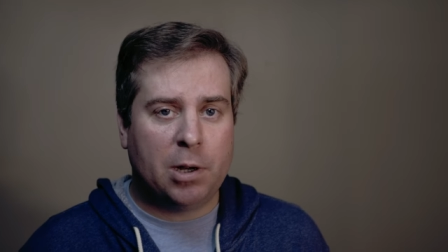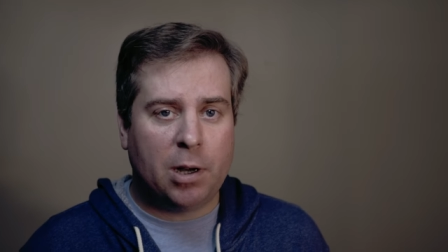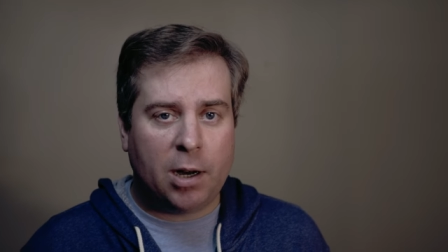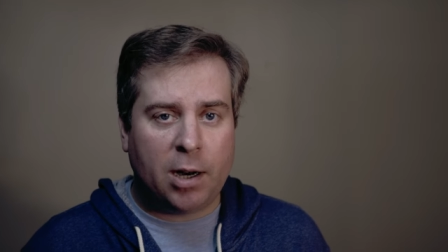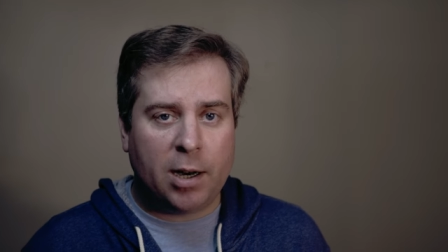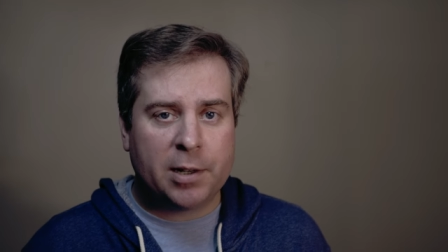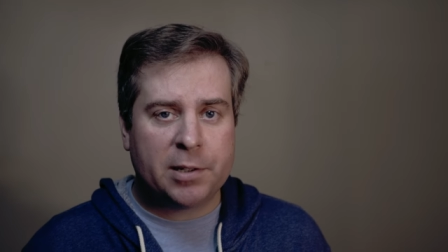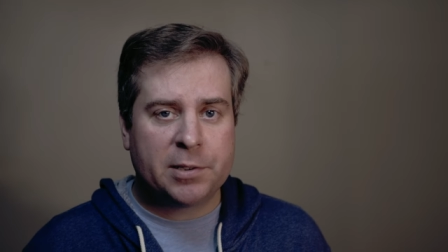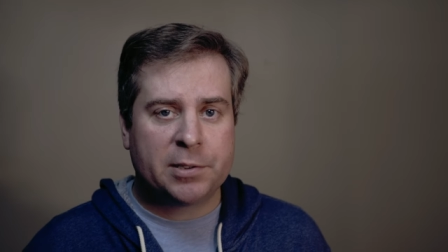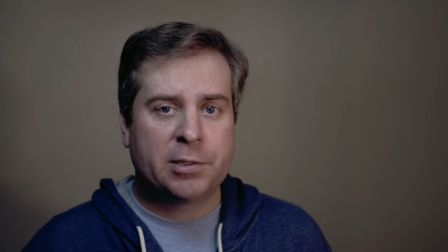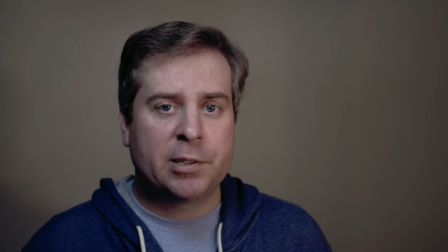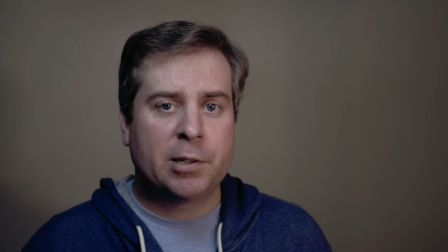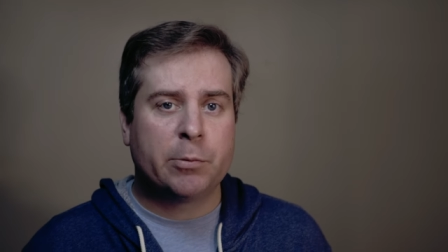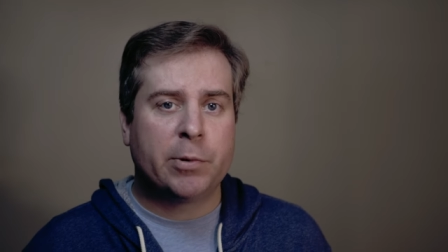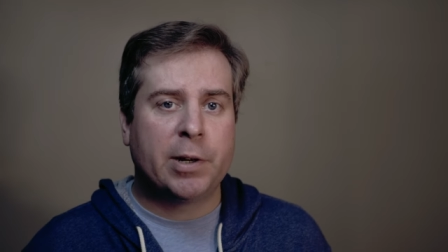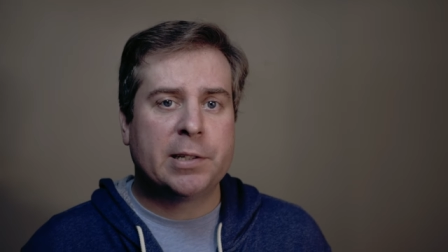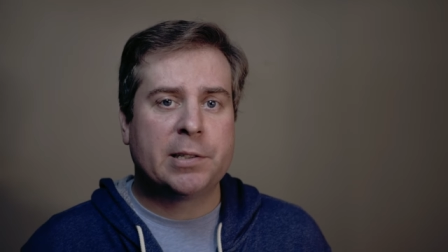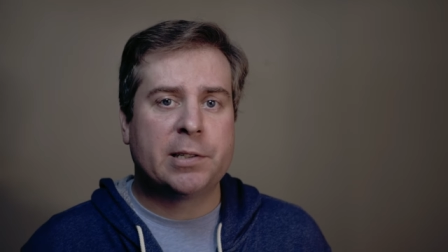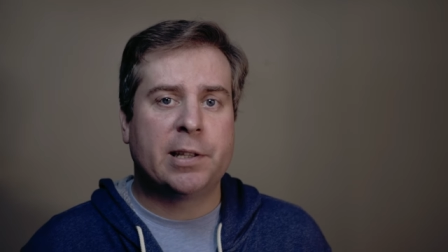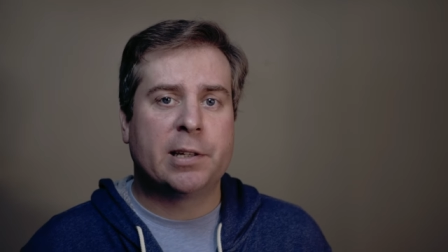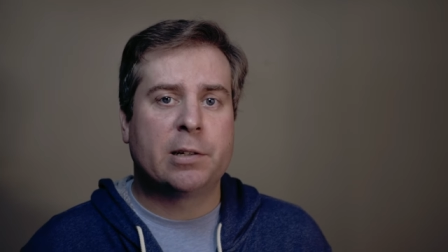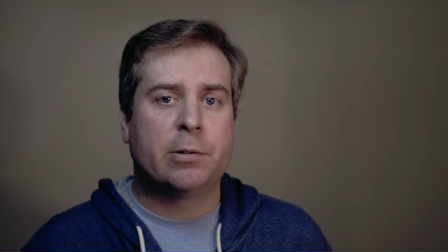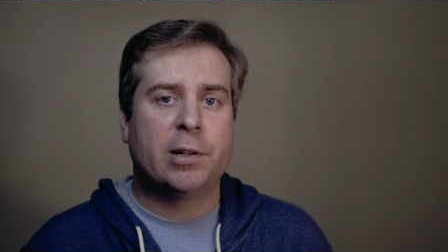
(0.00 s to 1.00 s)
honestly
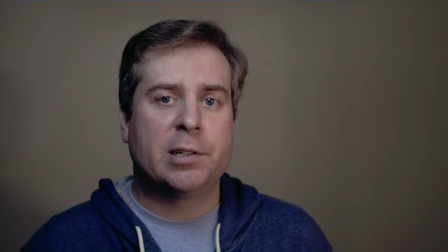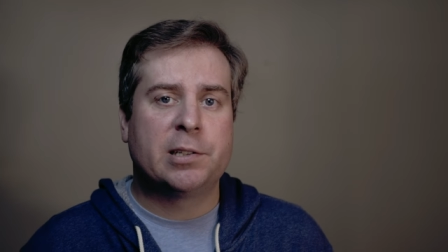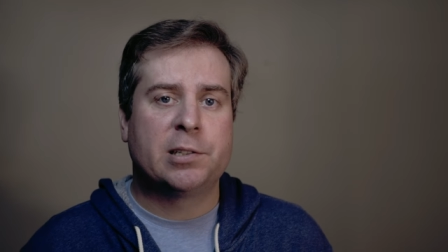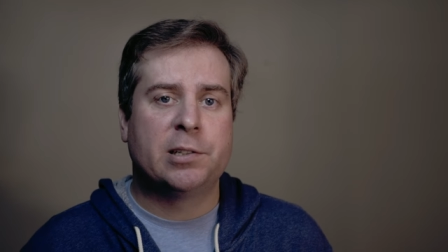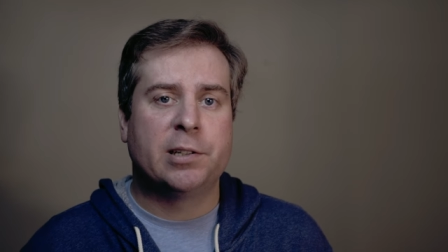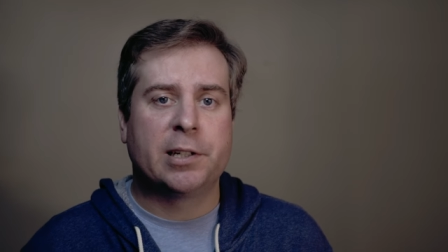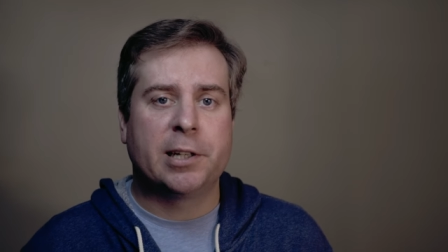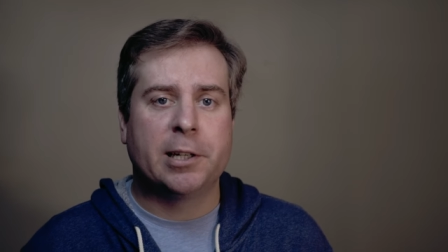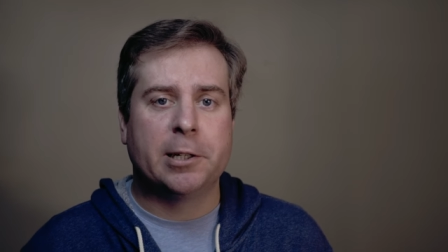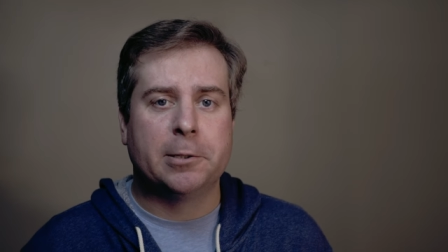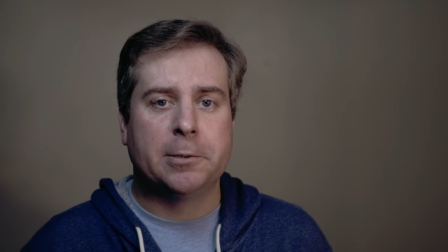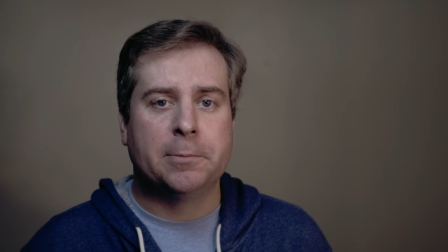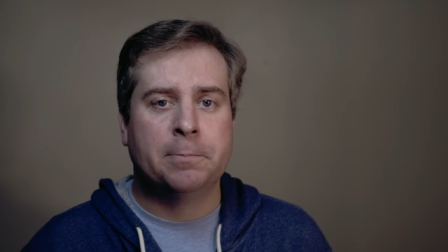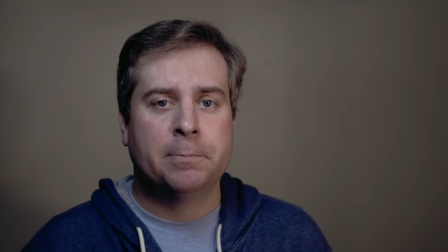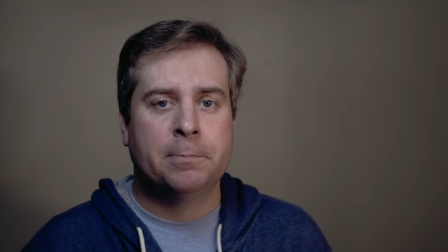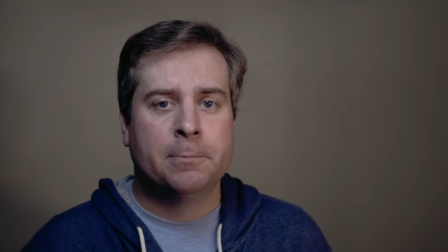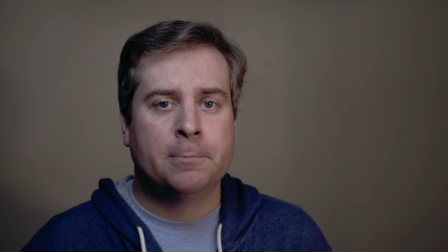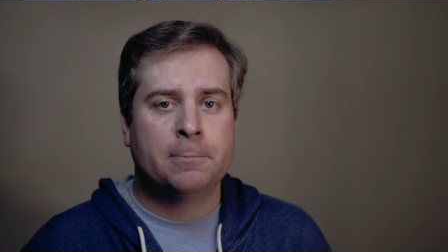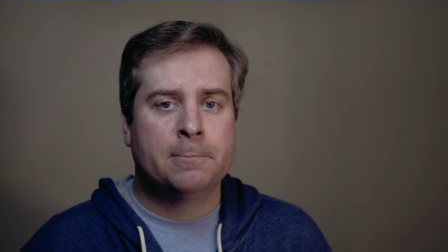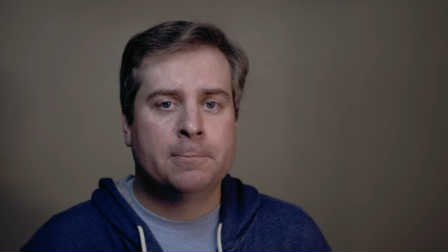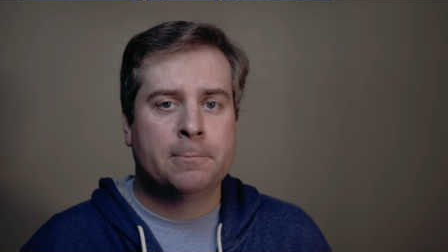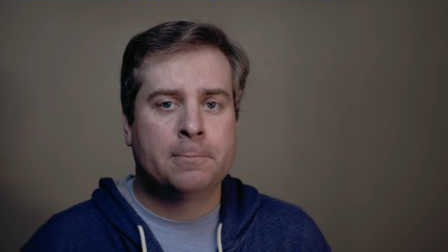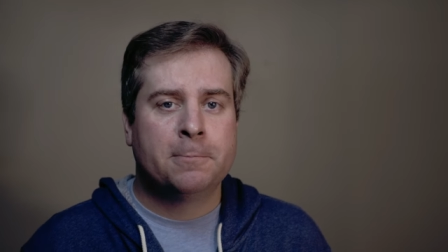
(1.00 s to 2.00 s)
raising that question again.
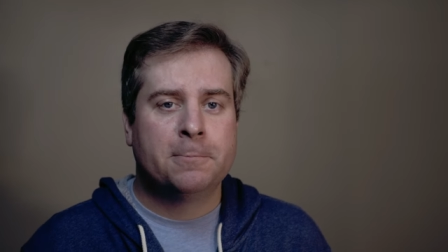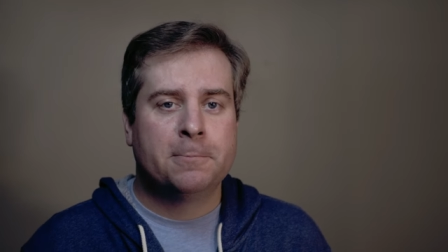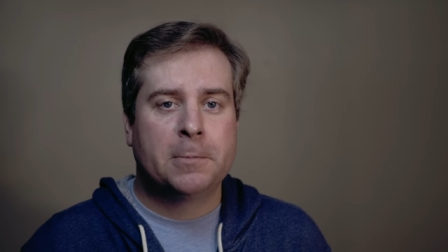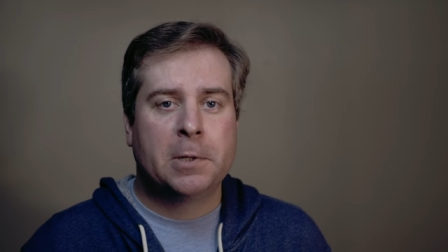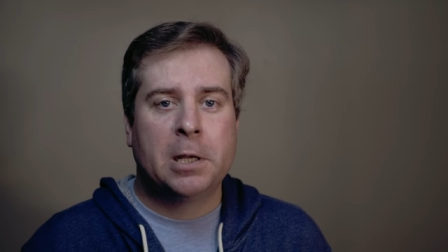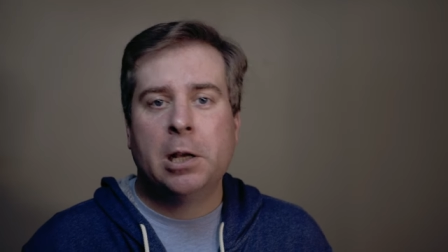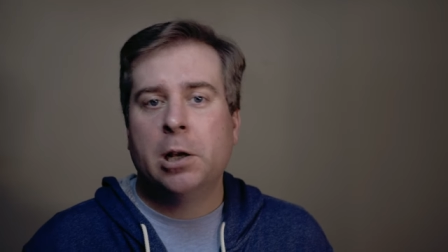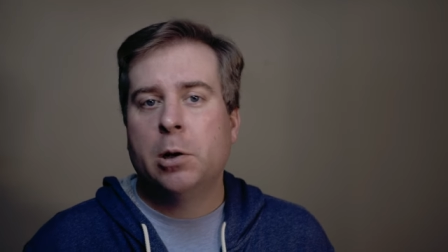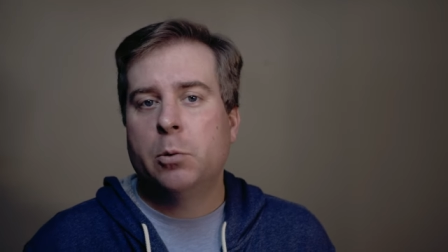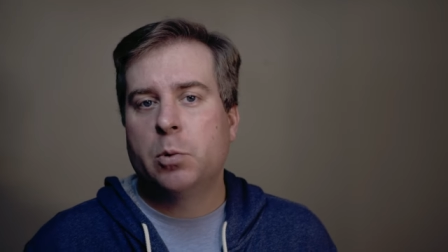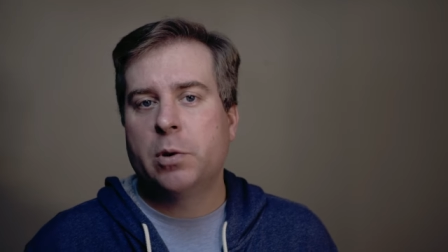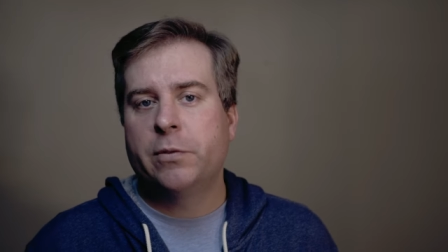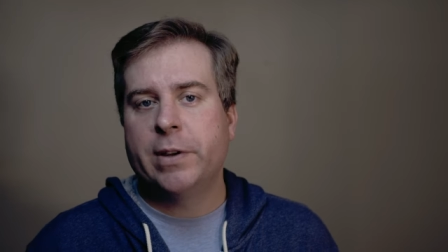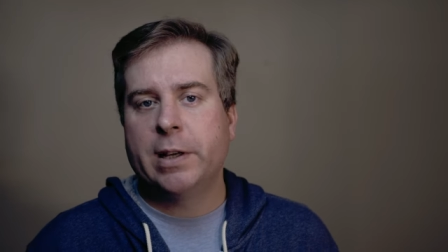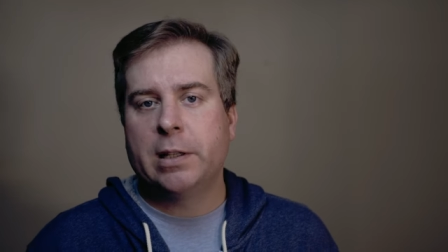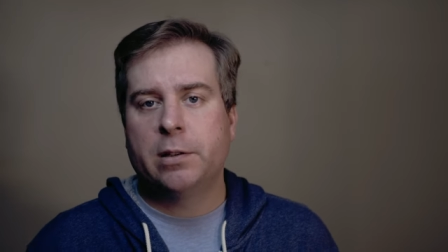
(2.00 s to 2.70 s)
We've